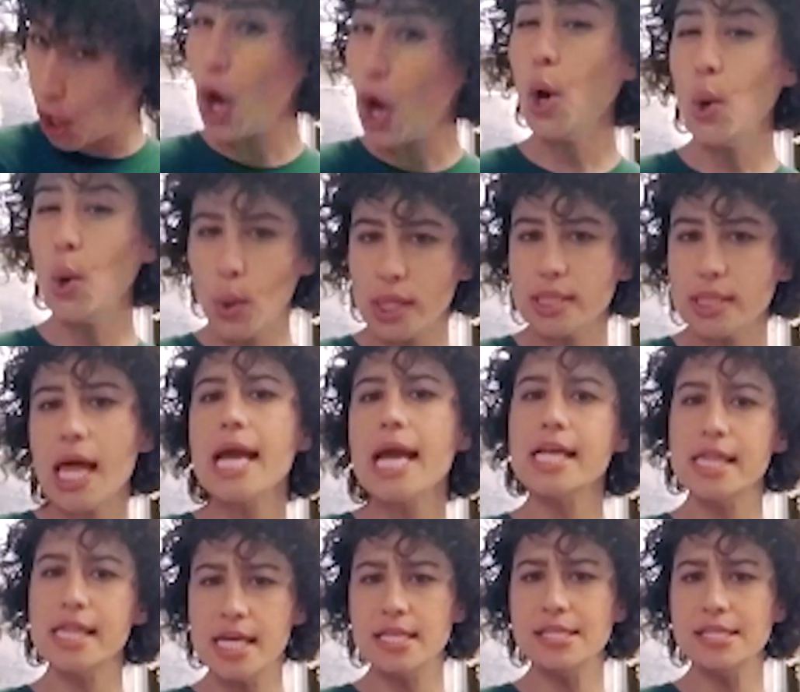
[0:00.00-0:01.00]
Go
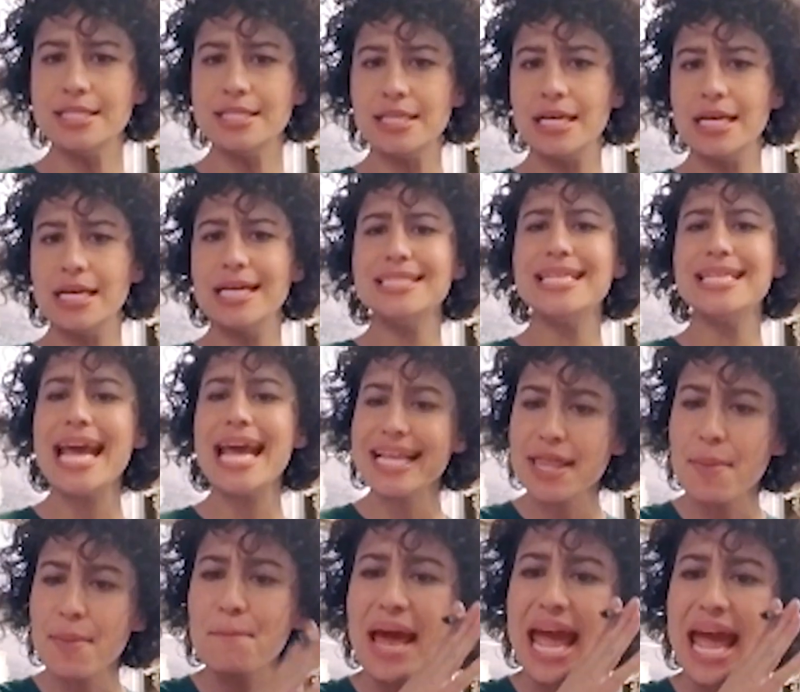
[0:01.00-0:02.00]
like this?
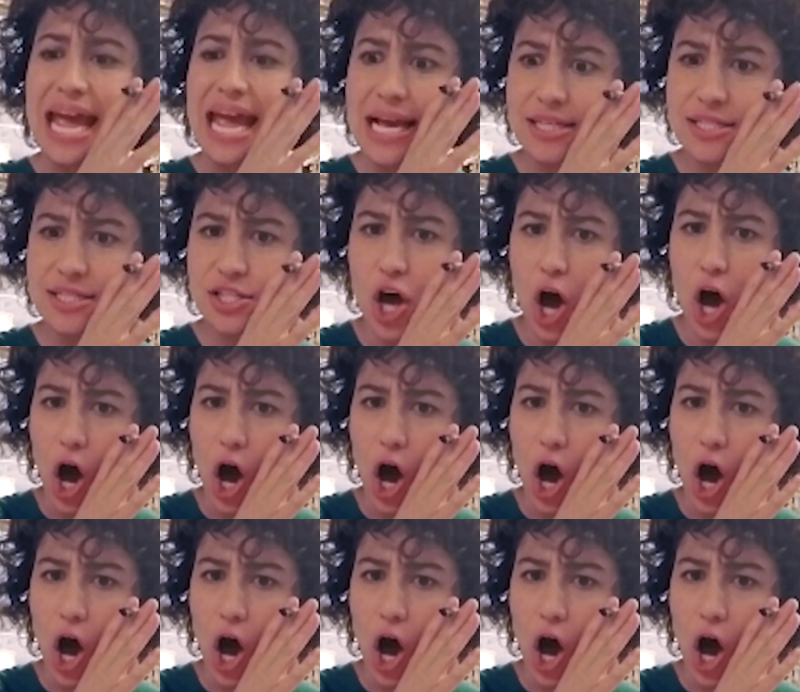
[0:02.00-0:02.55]
Take the pants